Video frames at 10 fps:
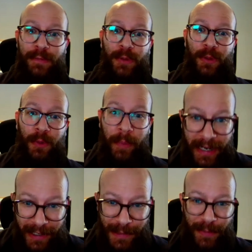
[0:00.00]
for domain
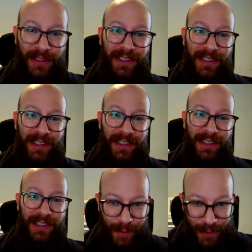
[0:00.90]
expertise,
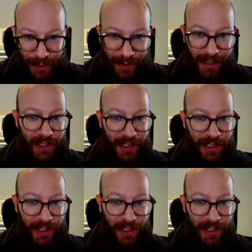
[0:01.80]
for knowledge,